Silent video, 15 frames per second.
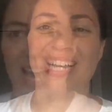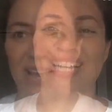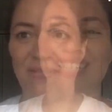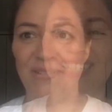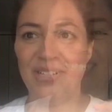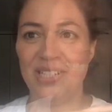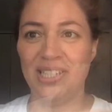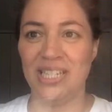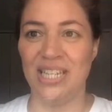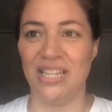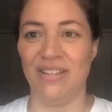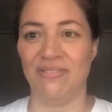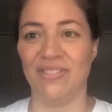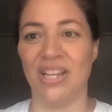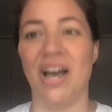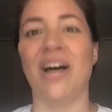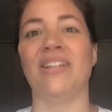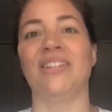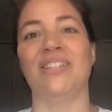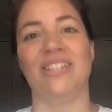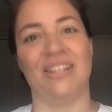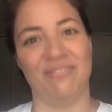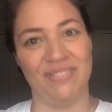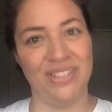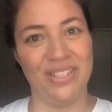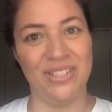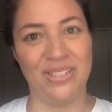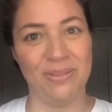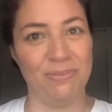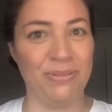I received a lovely
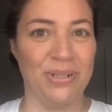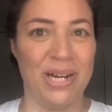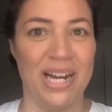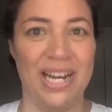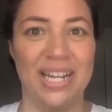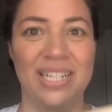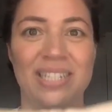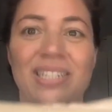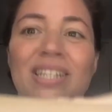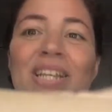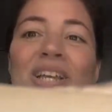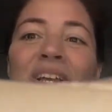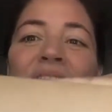surprise